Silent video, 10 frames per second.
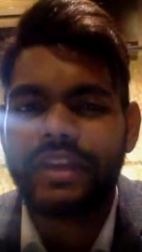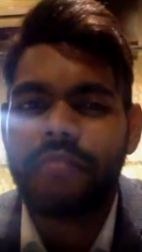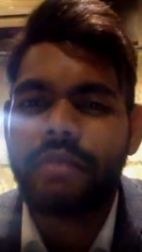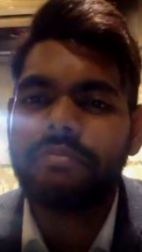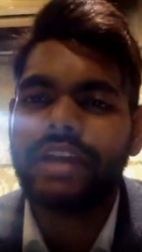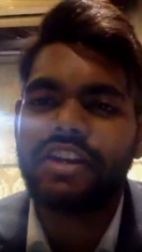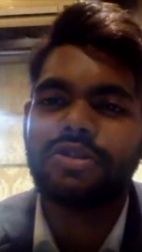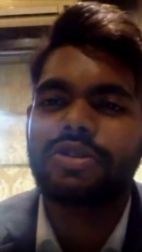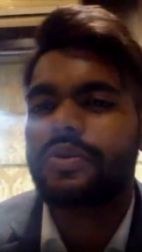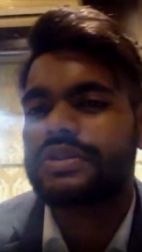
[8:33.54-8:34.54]
Ma'am, can you
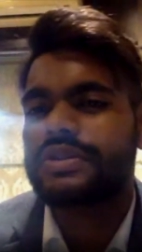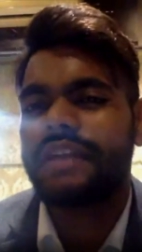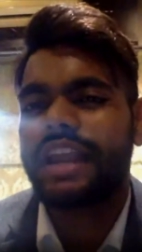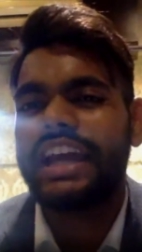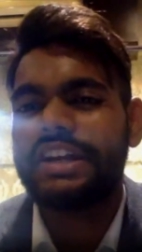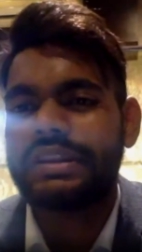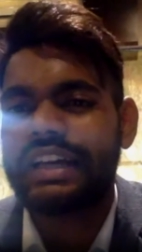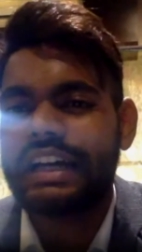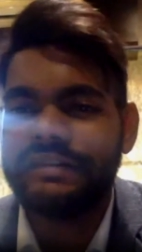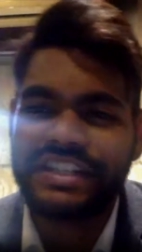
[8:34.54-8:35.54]
throw some light on
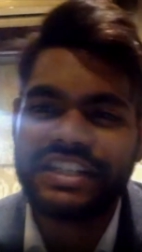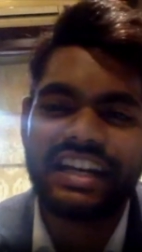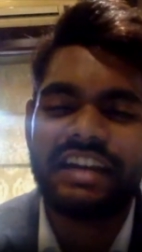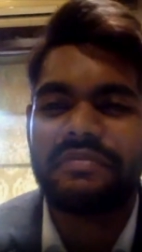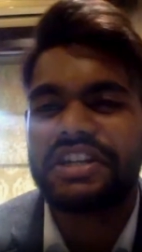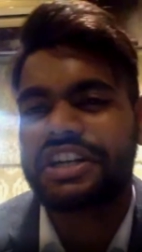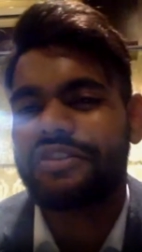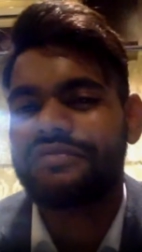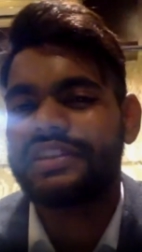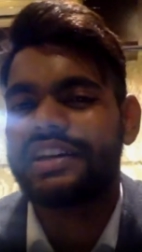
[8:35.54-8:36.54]
the vision and mission
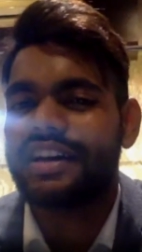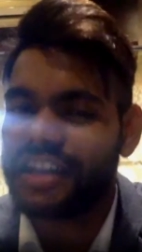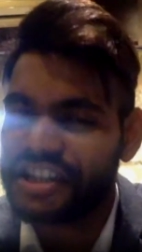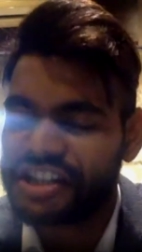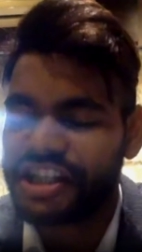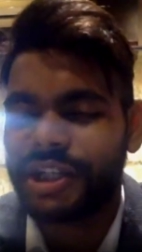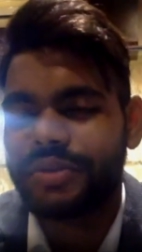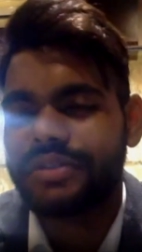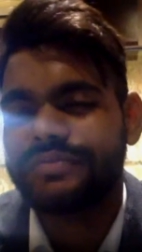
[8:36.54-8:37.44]
of the institute?